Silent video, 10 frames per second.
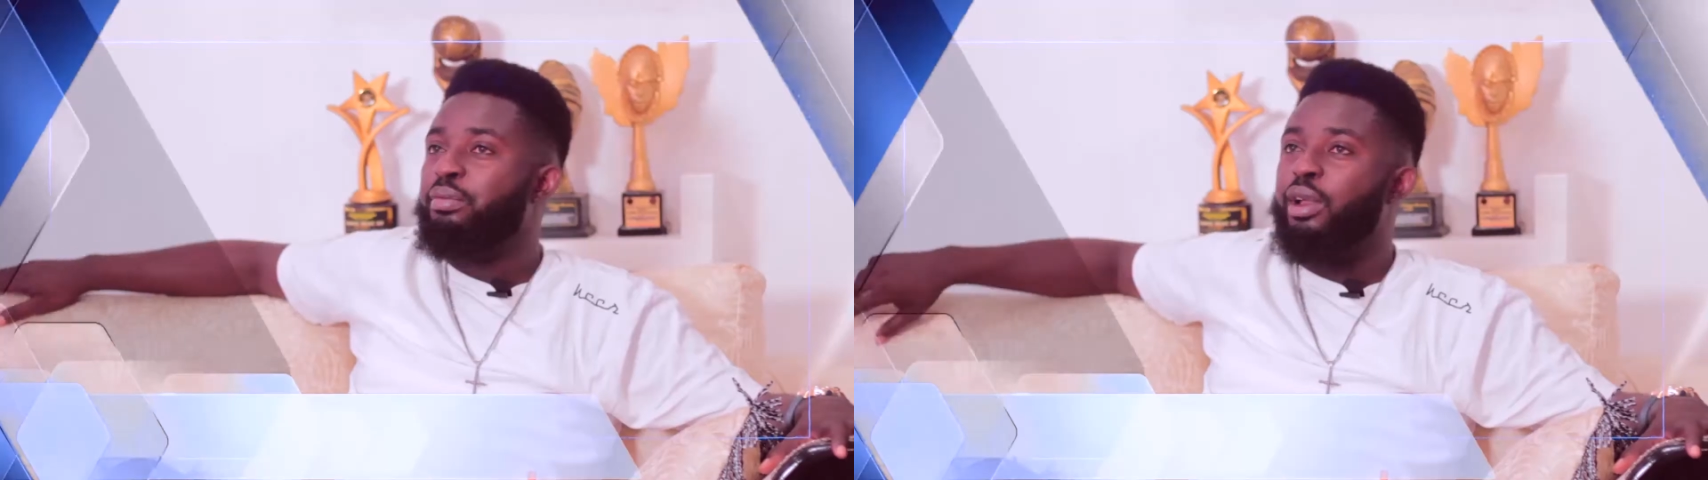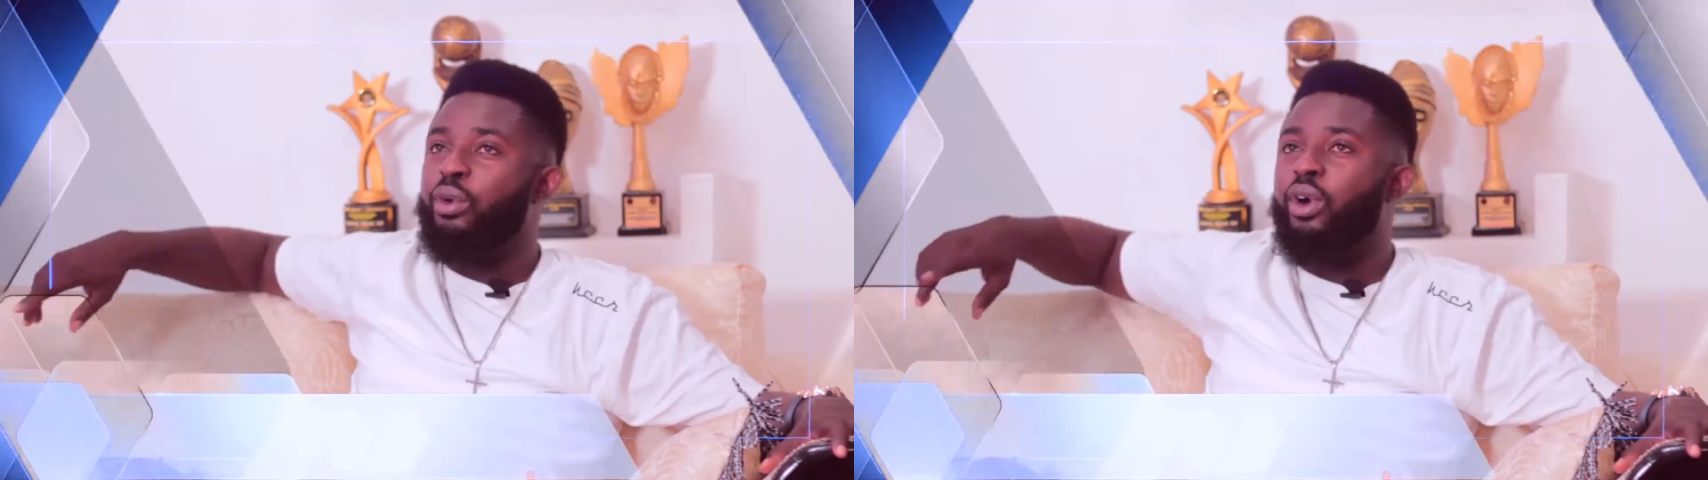
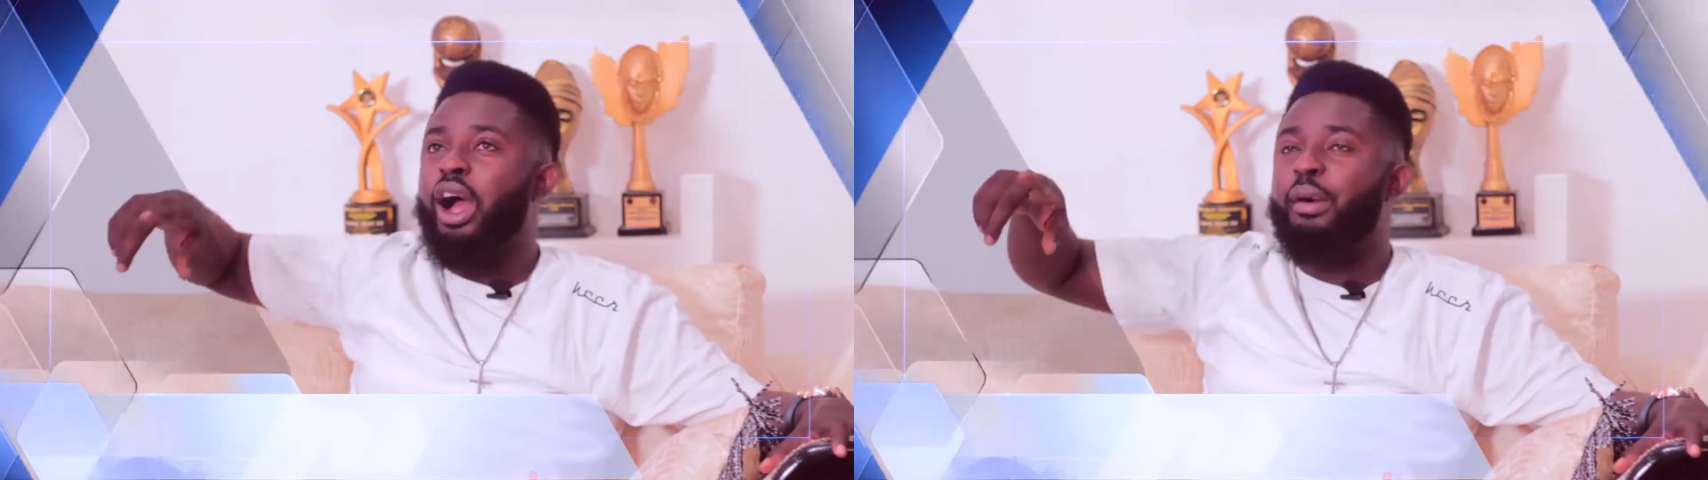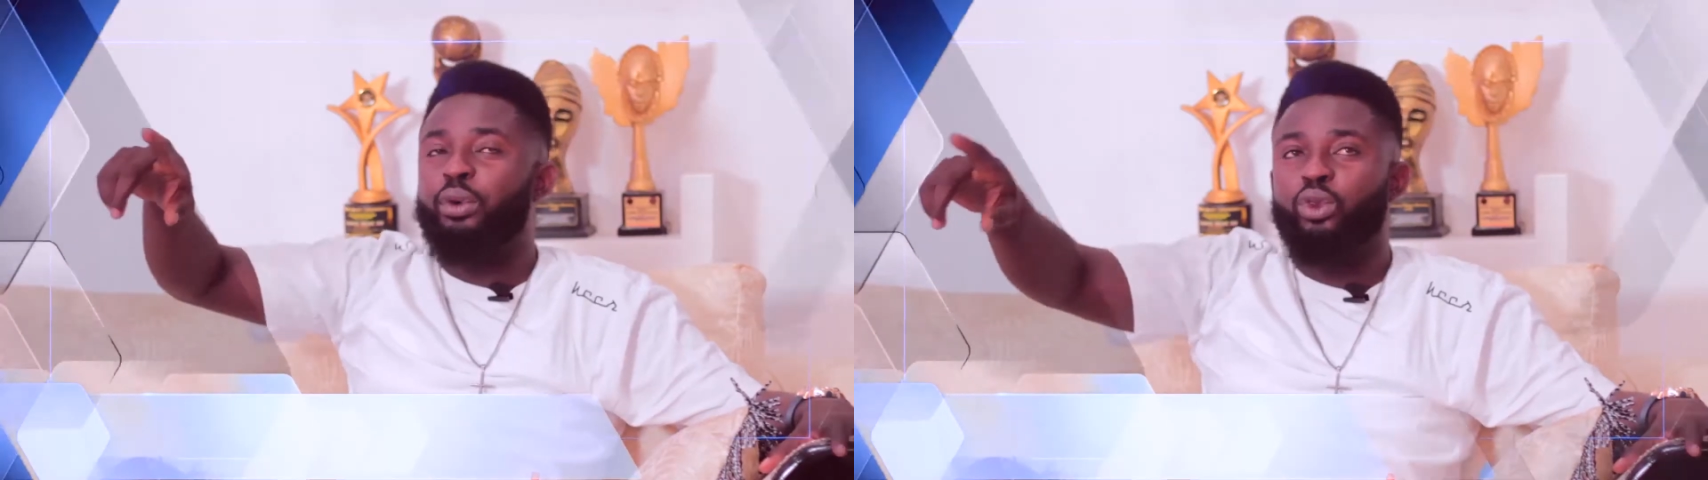May what
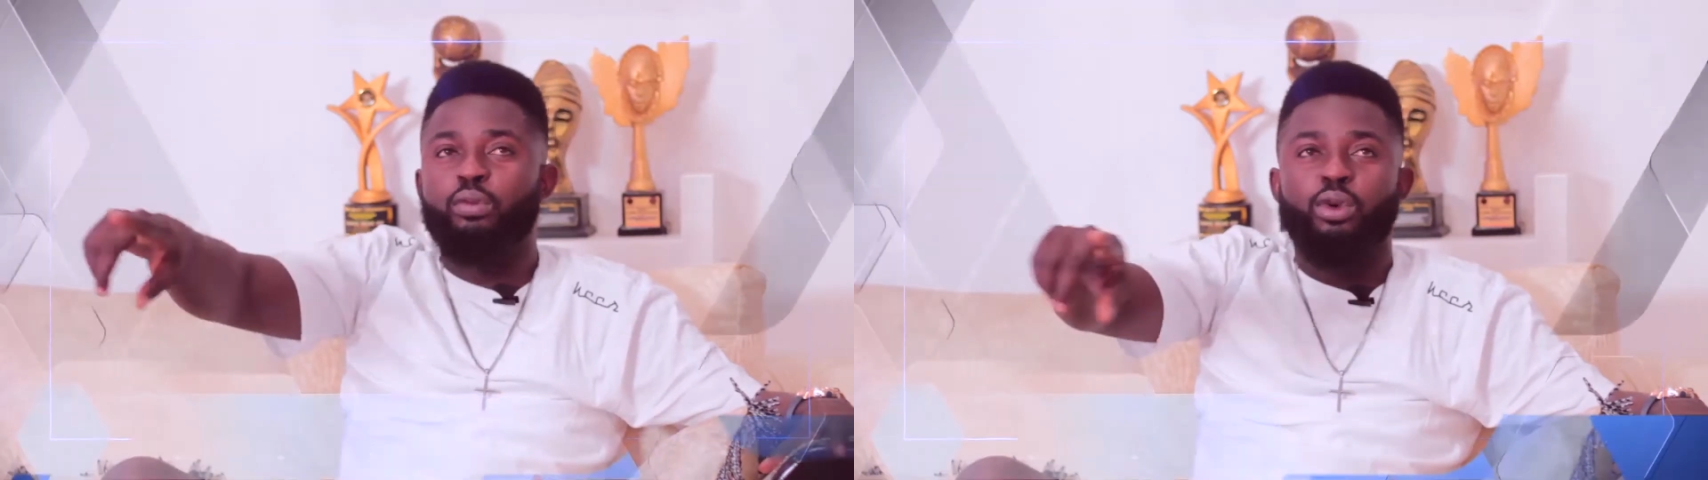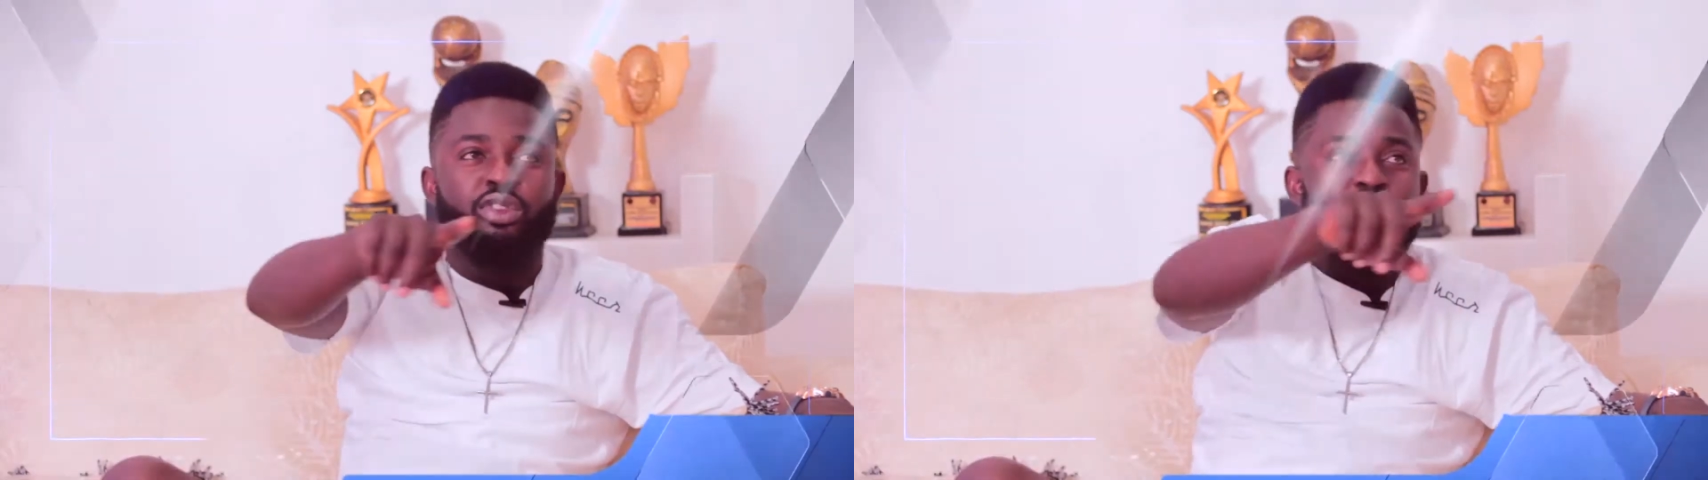happened to
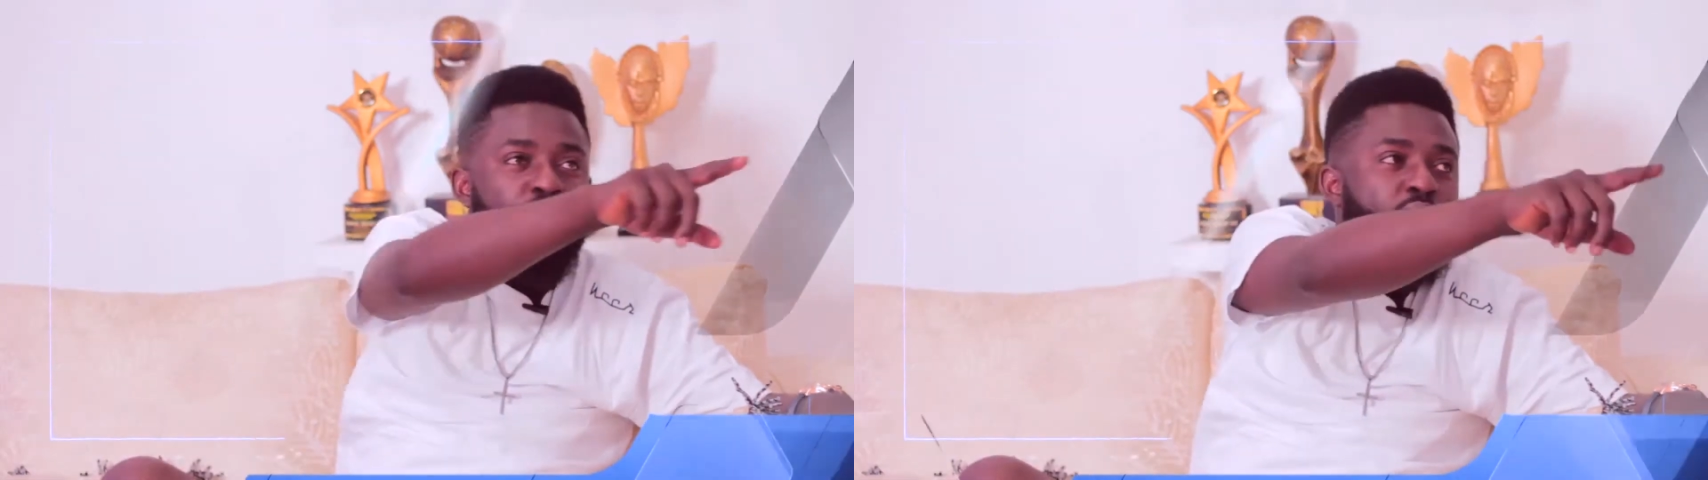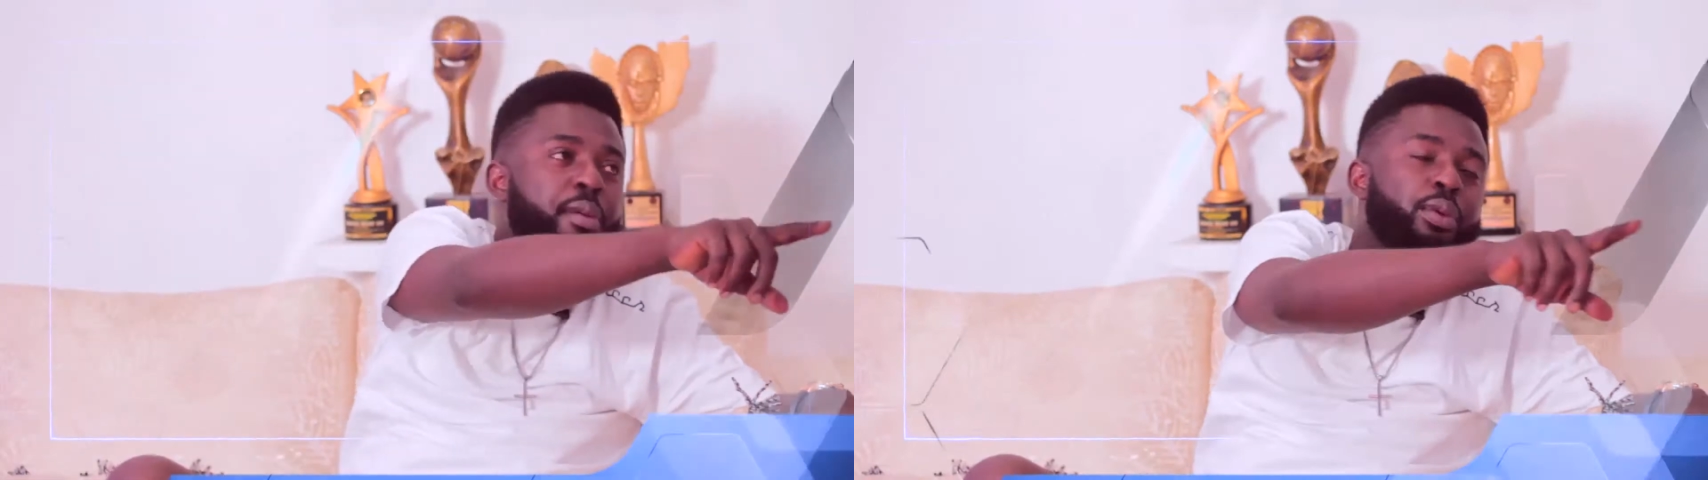
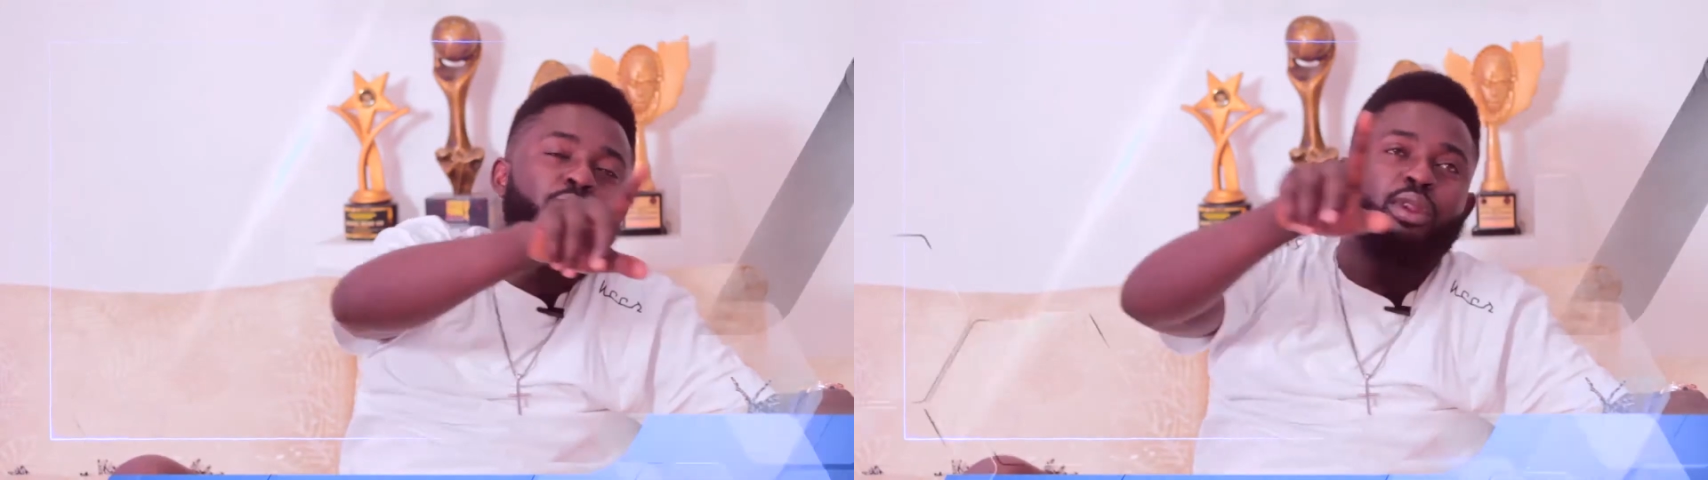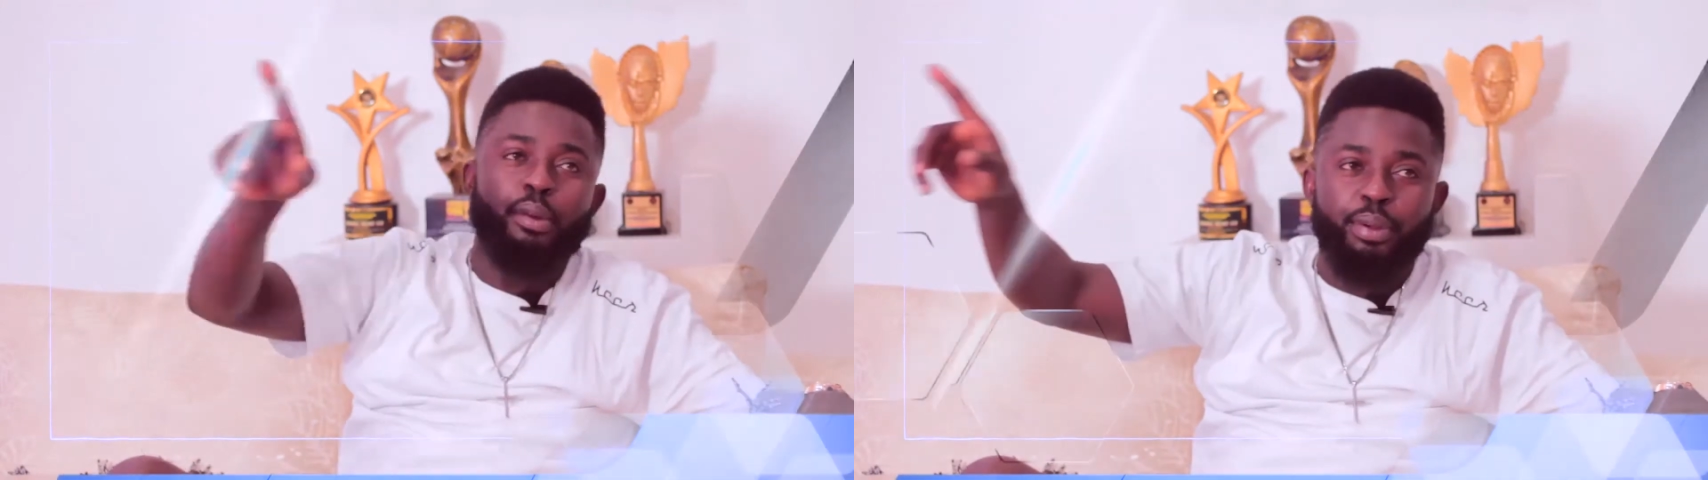mosquito happen
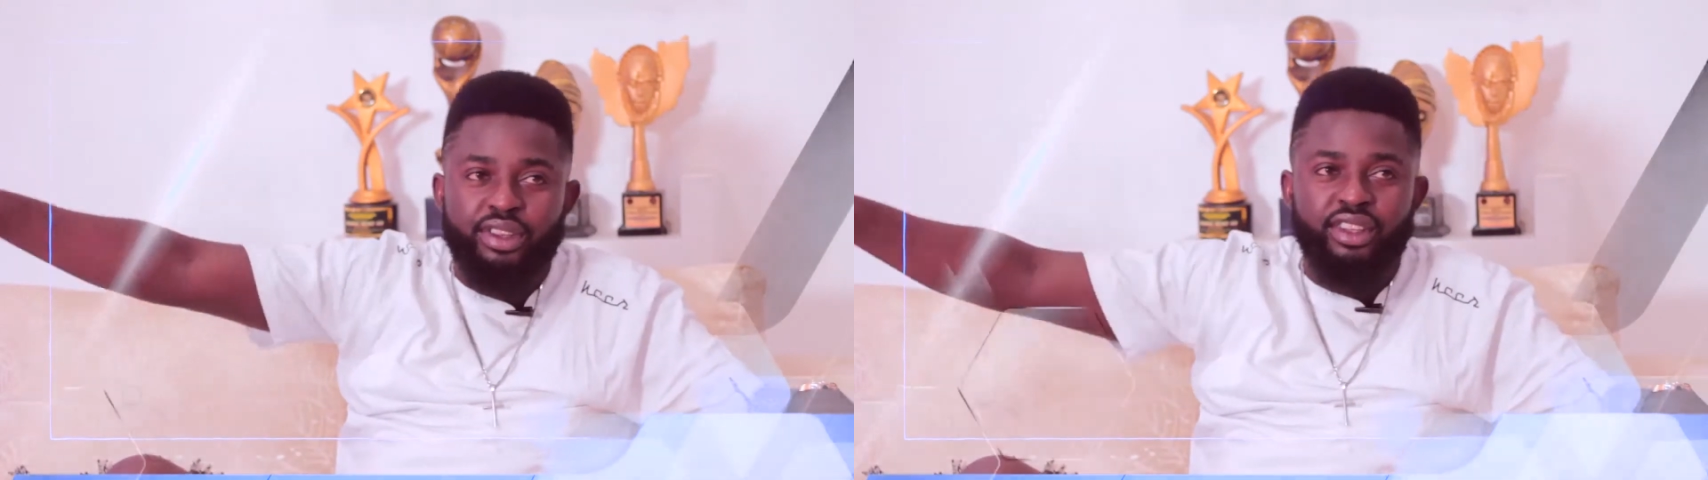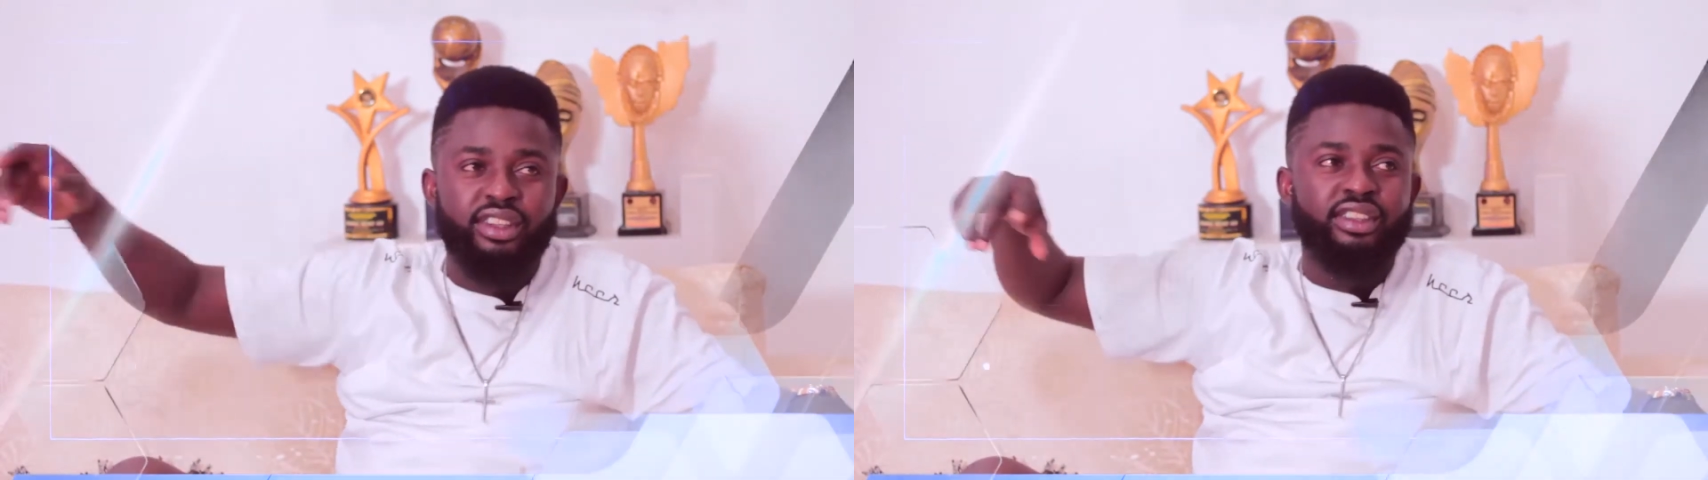to that person.